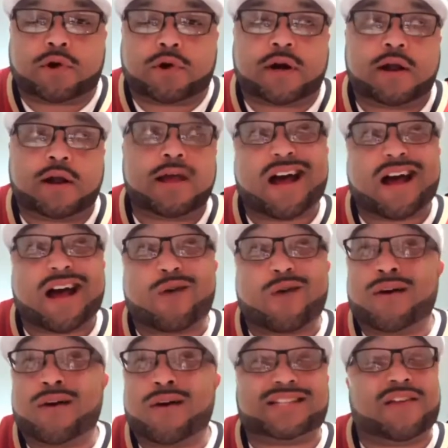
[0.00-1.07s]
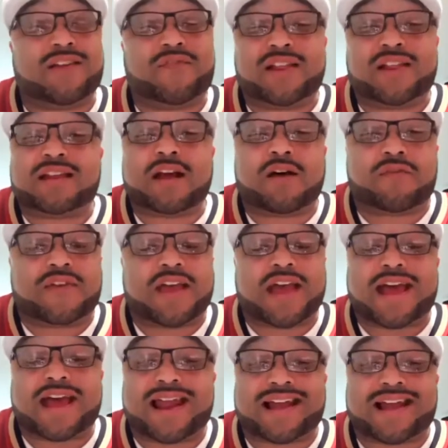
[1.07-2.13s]
I want to say Philadelphia had like a
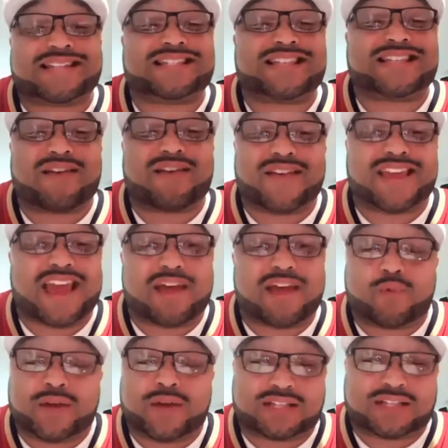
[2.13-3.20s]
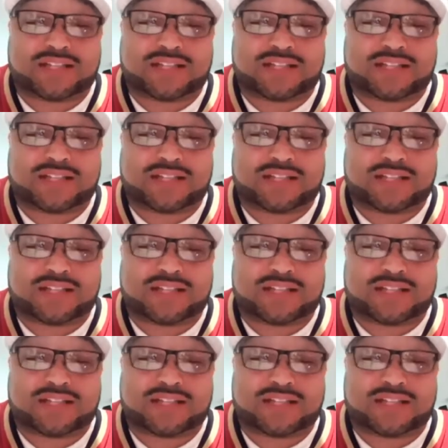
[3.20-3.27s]
7-game win streak.